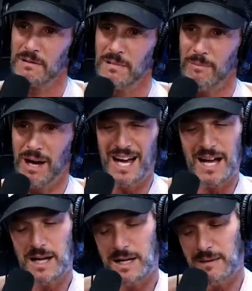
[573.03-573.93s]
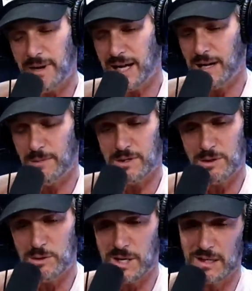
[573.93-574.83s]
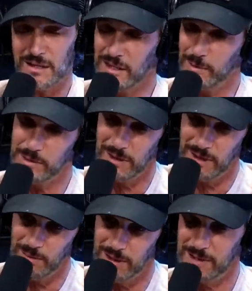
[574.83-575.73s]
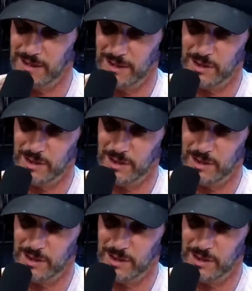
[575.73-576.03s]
My hammer toe's acting up, so I don't want to take this